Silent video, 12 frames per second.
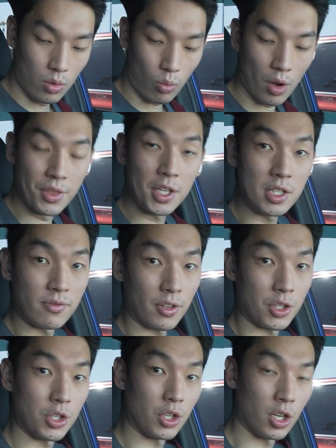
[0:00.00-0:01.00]
One thing's
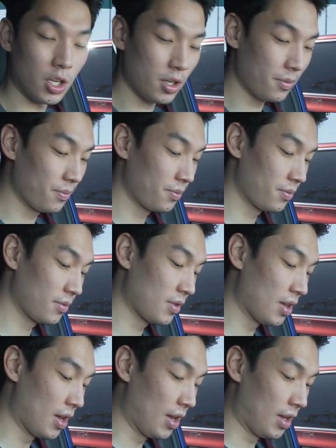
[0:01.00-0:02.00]
for sure,
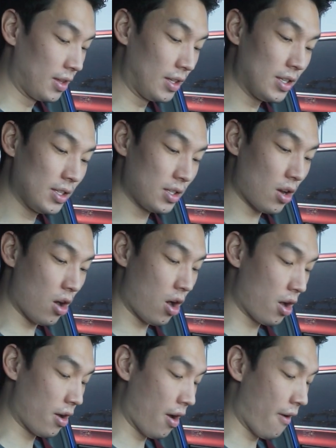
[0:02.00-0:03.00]
these
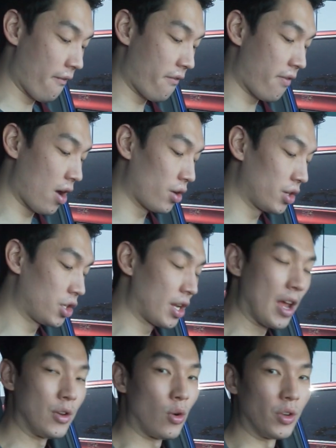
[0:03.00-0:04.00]
are very
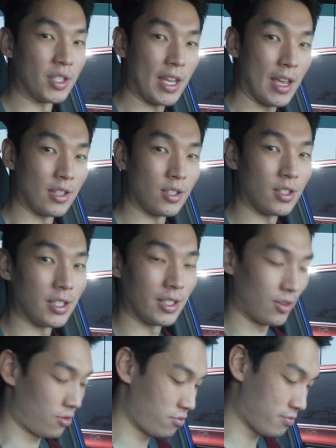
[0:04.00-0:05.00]
good at noise
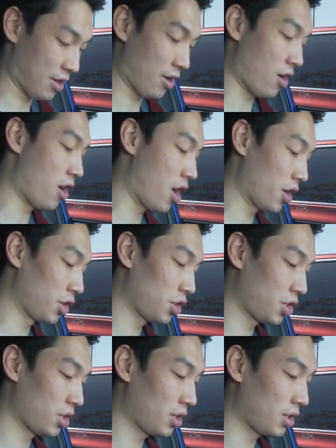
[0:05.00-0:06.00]
canceling. Oh my
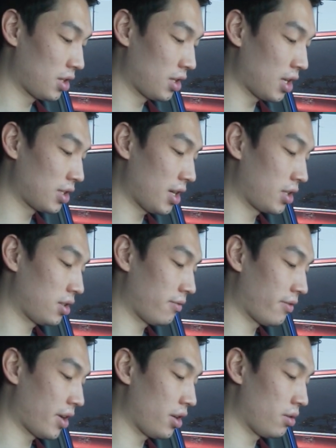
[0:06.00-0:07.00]
gosh. That's actually
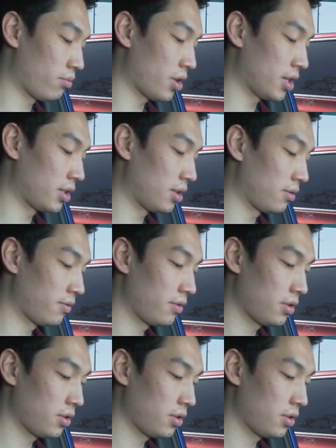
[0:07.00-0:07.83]
very impressive.